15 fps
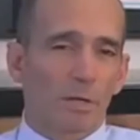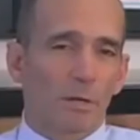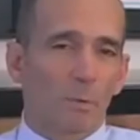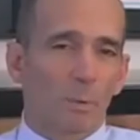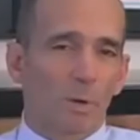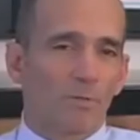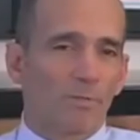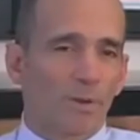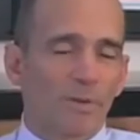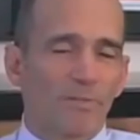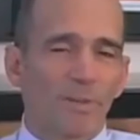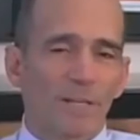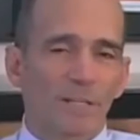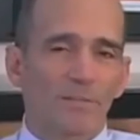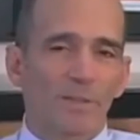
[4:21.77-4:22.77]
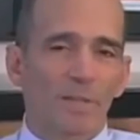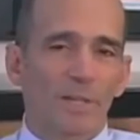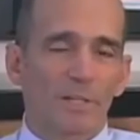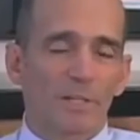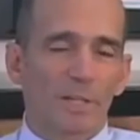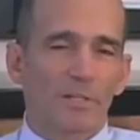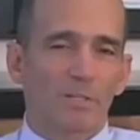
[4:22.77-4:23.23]
work very effectively
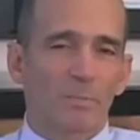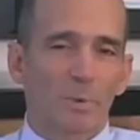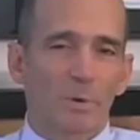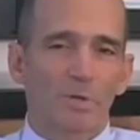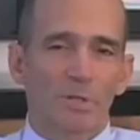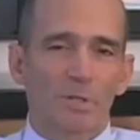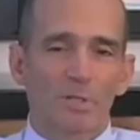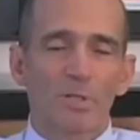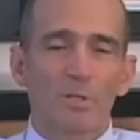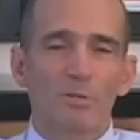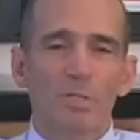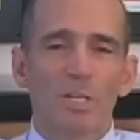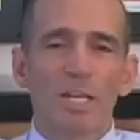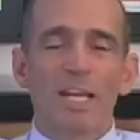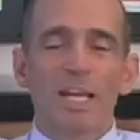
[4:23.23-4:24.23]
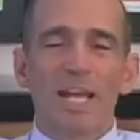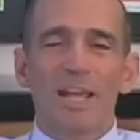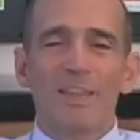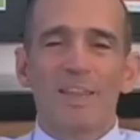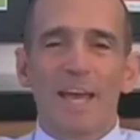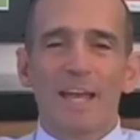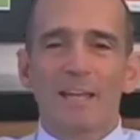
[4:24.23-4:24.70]
and supports its use,
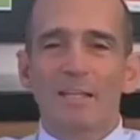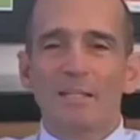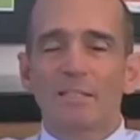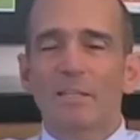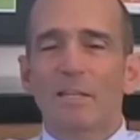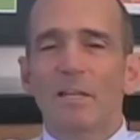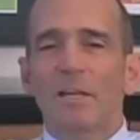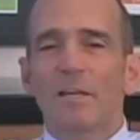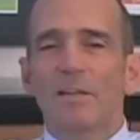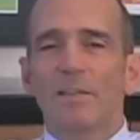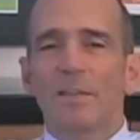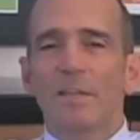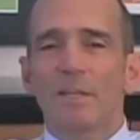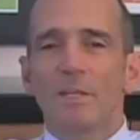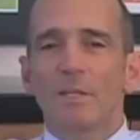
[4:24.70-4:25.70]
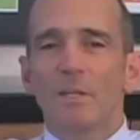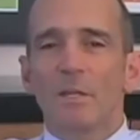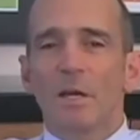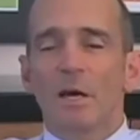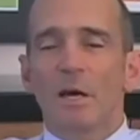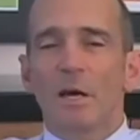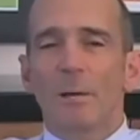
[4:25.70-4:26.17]
and that is the
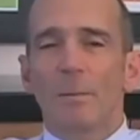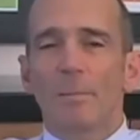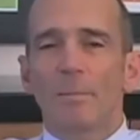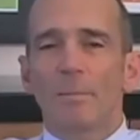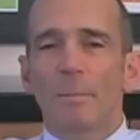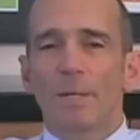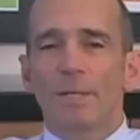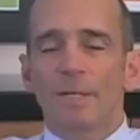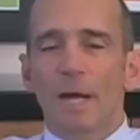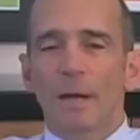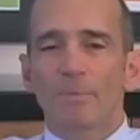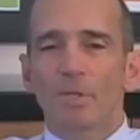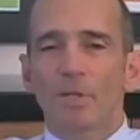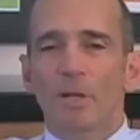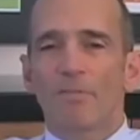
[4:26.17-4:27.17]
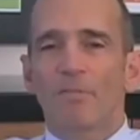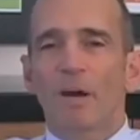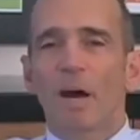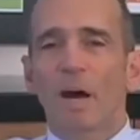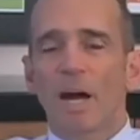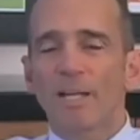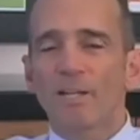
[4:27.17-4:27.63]
adoption of
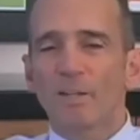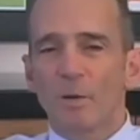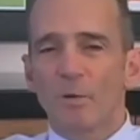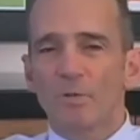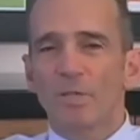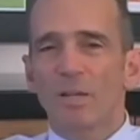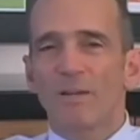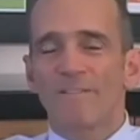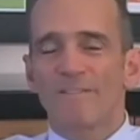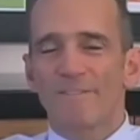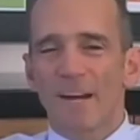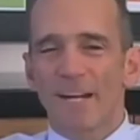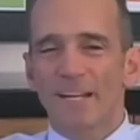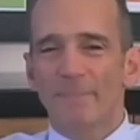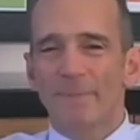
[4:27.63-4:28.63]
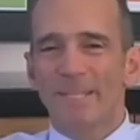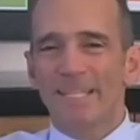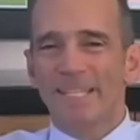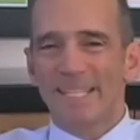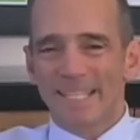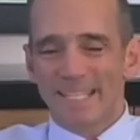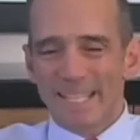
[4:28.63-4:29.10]
high-dose vitamin
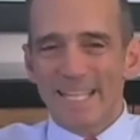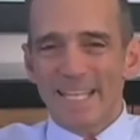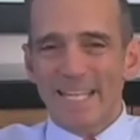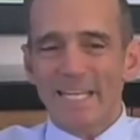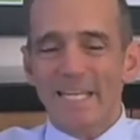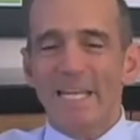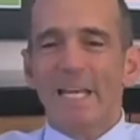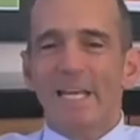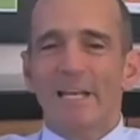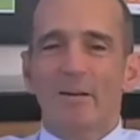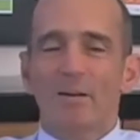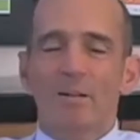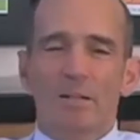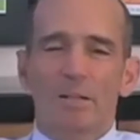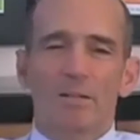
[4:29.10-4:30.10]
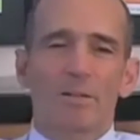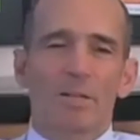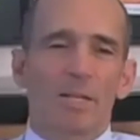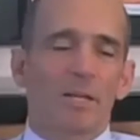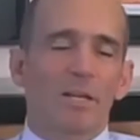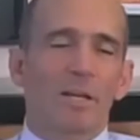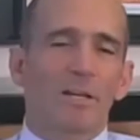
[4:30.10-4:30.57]
D. Now,
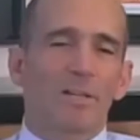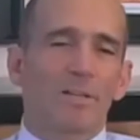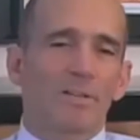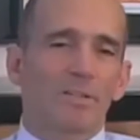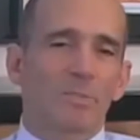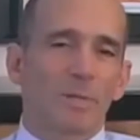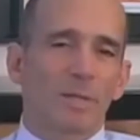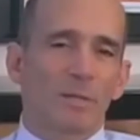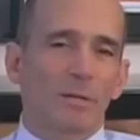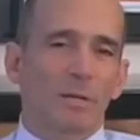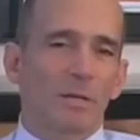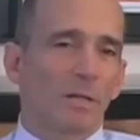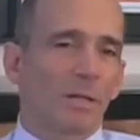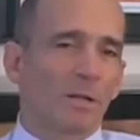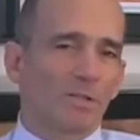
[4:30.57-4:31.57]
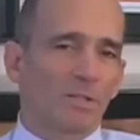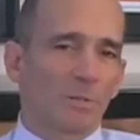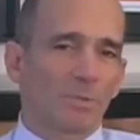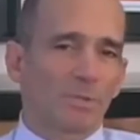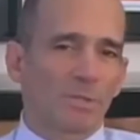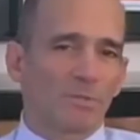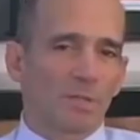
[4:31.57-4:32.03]
clearly, there's been large
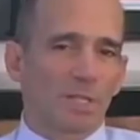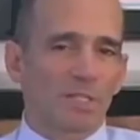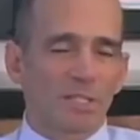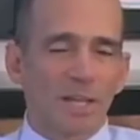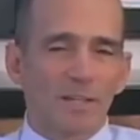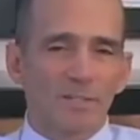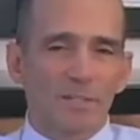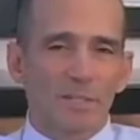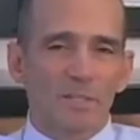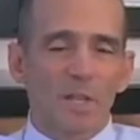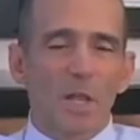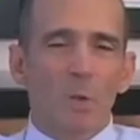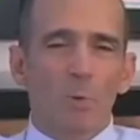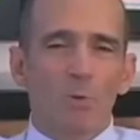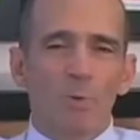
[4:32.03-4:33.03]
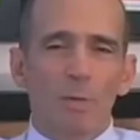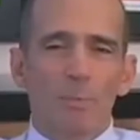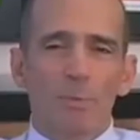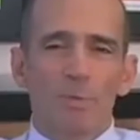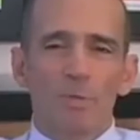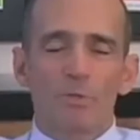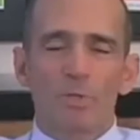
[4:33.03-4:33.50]
numbers of successes with
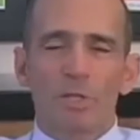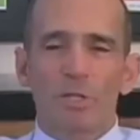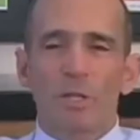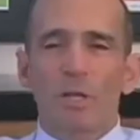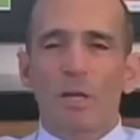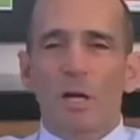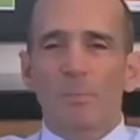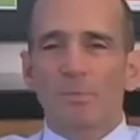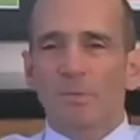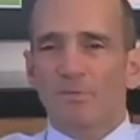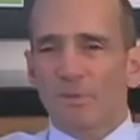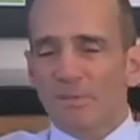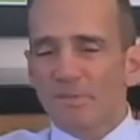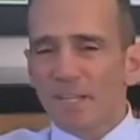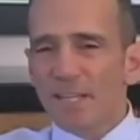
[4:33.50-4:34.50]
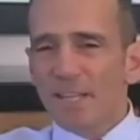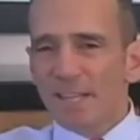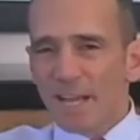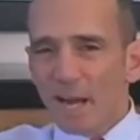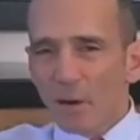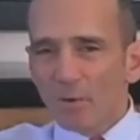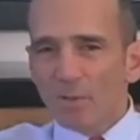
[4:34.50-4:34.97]
people using up to
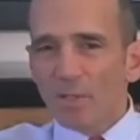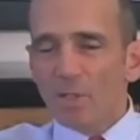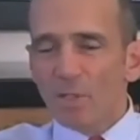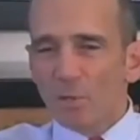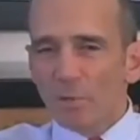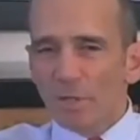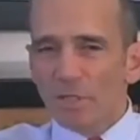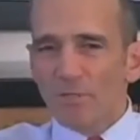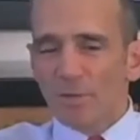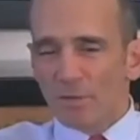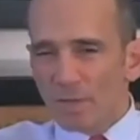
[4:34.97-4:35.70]
50,000 units